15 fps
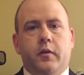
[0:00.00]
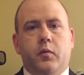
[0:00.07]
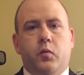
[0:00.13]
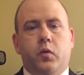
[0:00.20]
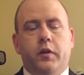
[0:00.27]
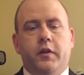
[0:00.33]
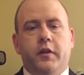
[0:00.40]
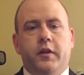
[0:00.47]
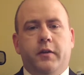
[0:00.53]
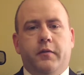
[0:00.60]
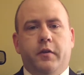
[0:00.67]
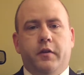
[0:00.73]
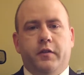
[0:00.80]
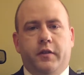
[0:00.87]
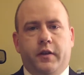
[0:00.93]
what the
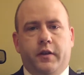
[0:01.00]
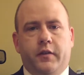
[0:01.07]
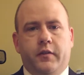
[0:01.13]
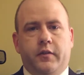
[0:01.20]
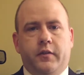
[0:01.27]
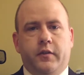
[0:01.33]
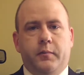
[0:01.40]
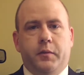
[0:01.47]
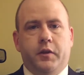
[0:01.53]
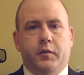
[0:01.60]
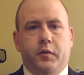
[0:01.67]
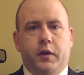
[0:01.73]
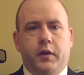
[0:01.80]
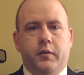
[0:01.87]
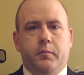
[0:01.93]
difference is
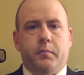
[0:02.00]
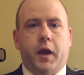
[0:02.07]
between